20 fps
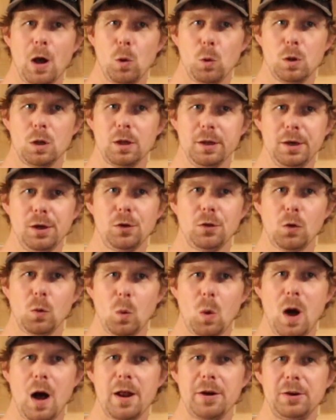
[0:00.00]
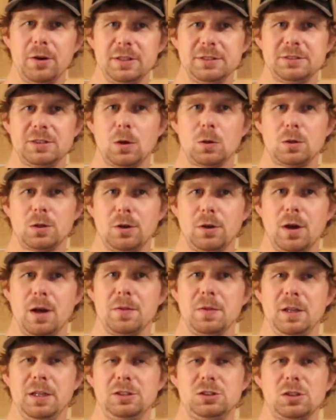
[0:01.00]
how clear the water is out there
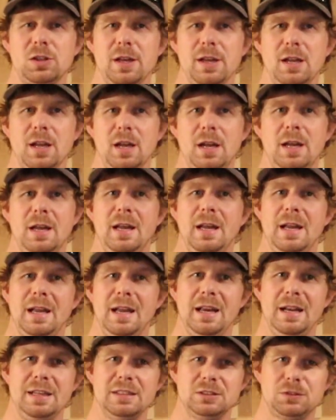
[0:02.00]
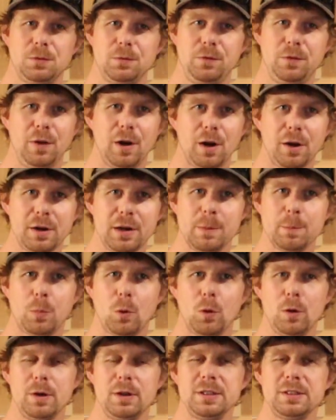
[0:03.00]
on Leech Lake, it is very
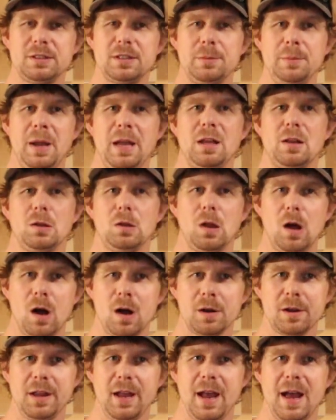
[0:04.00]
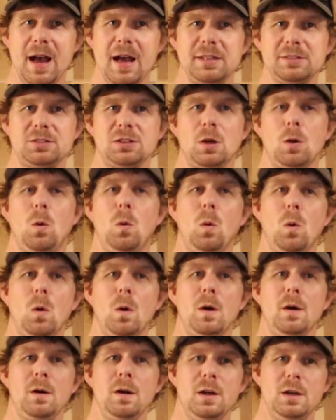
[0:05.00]
important to make a long cast
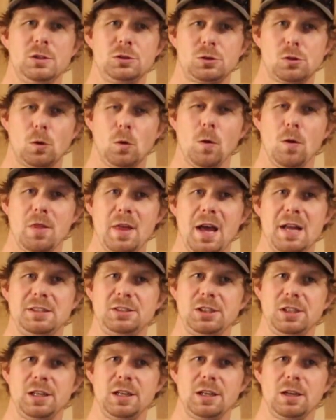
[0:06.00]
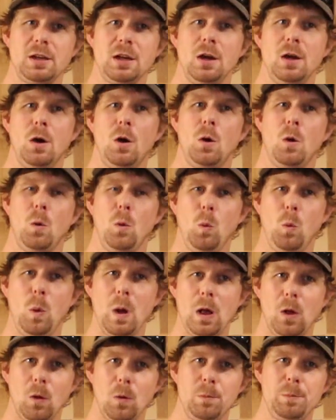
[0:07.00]
or troll that jig
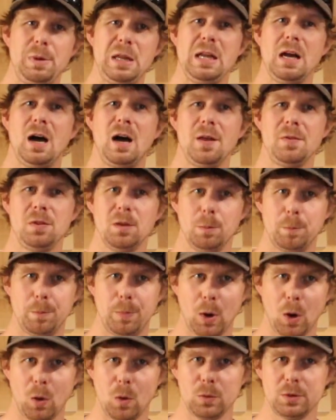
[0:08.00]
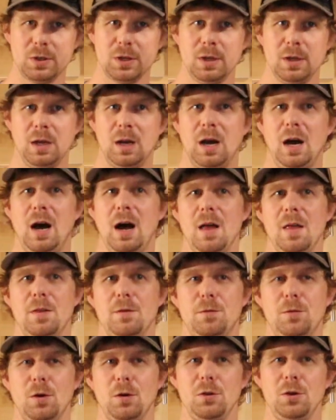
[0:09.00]
well beyond the boat.
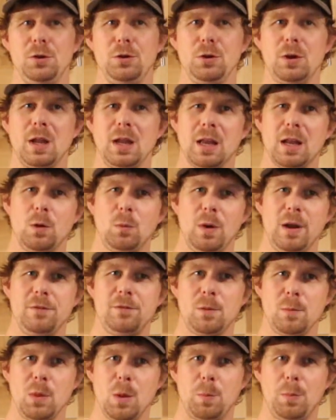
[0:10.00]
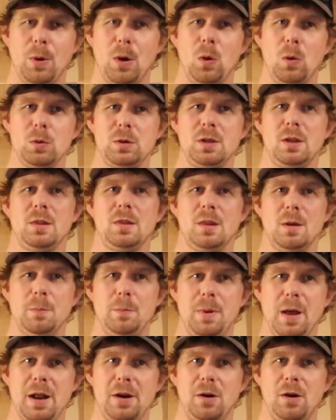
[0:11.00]
The further you can get away from the boat, the
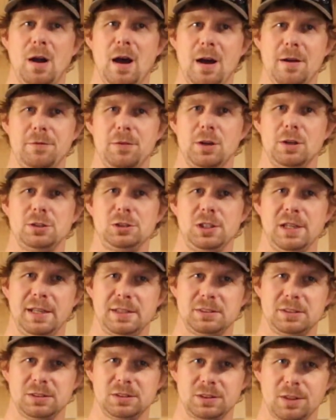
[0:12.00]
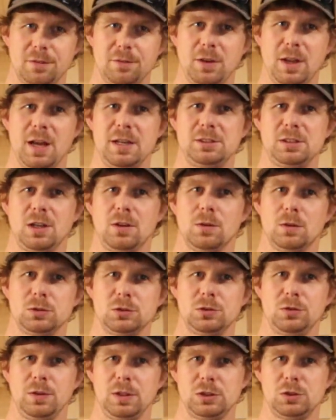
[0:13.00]
better off your chances of catching
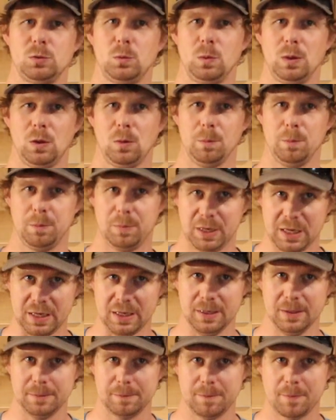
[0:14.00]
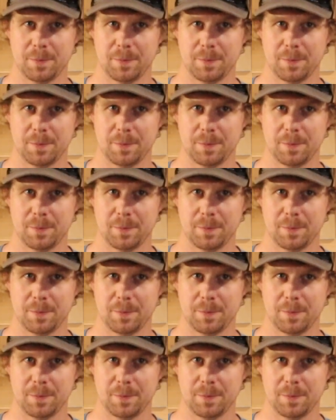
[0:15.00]
those fish will be.